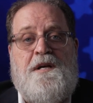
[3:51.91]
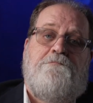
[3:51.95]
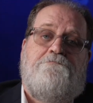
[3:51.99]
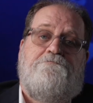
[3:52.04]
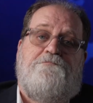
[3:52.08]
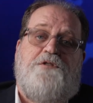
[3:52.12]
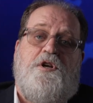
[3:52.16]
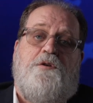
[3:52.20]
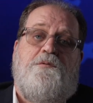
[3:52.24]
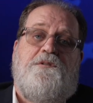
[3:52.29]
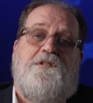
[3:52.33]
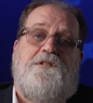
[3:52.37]

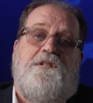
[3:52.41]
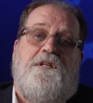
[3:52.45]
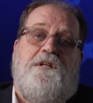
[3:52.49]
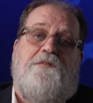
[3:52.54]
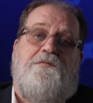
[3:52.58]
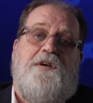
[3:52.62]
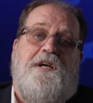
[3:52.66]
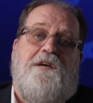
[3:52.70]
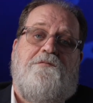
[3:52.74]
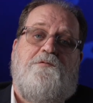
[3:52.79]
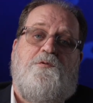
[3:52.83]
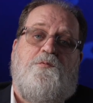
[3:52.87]
So instead of
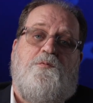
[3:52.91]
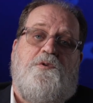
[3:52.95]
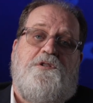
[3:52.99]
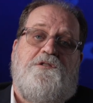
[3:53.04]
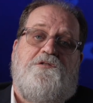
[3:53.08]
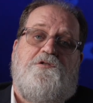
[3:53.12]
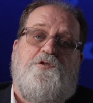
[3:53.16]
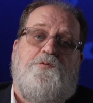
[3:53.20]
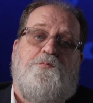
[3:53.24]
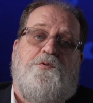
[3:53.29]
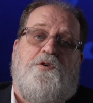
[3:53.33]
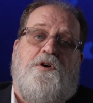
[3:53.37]
having one
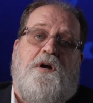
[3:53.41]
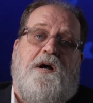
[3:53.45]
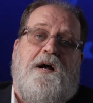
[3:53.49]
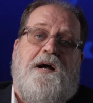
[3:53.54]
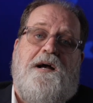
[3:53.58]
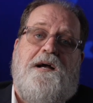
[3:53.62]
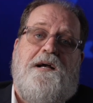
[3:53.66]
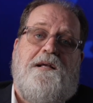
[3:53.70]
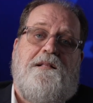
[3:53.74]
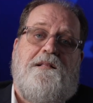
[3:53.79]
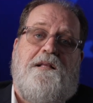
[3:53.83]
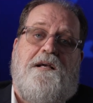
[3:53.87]
super
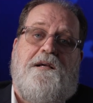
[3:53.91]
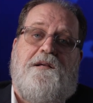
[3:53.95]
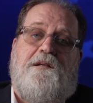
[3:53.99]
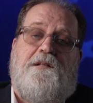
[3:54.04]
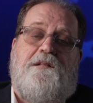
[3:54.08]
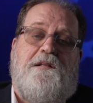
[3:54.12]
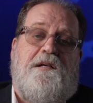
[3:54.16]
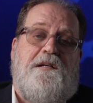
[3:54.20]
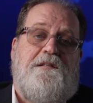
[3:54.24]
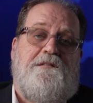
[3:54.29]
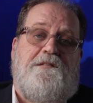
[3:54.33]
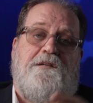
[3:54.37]
high, like in
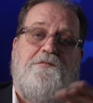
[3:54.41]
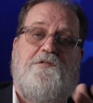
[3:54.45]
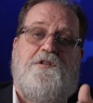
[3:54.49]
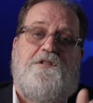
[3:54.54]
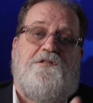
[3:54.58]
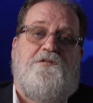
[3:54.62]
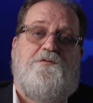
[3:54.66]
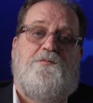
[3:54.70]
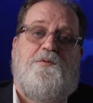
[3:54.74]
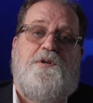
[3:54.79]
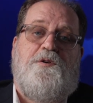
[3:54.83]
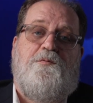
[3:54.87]
the
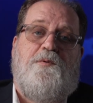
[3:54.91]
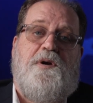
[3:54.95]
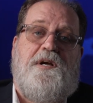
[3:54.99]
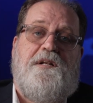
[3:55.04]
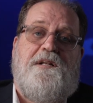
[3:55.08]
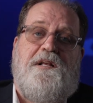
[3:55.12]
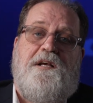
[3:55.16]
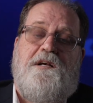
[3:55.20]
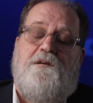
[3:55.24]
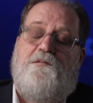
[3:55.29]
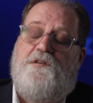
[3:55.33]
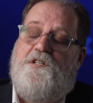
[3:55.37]
A7S III right
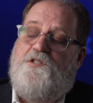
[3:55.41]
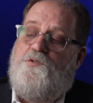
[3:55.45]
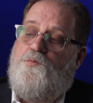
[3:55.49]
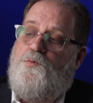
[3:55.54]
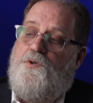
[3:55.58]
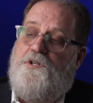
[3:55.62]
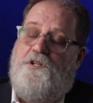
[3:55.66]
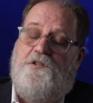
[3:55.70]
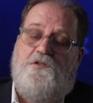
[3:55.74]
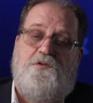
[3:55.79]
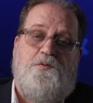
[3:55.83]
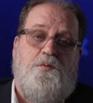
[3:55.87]
now, has
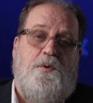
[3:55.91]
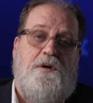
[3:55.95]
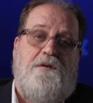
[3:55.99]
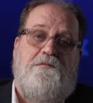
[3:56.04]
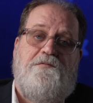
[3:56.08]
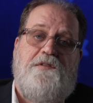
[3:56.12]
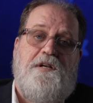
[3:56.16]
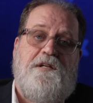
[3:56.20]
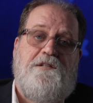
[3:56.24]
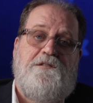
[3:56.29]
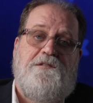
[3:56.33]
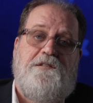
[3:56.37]
one at
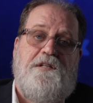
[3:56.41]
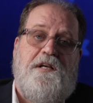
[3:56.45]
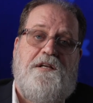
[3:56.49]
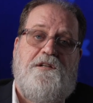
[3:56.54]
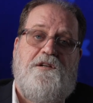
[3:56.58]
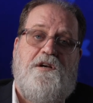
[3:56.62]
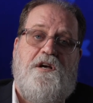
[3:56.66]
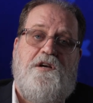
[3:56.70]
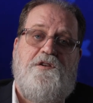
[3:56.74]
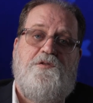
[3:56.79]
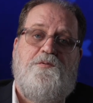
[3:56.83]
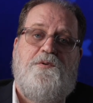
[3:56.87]

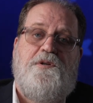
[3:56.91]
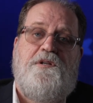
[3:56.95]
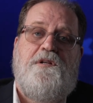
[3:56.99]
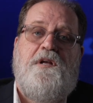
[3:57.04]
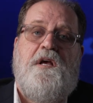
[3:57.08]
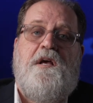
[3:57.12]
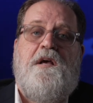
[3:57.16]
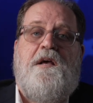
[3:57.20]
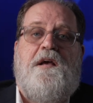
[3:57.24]
12,800,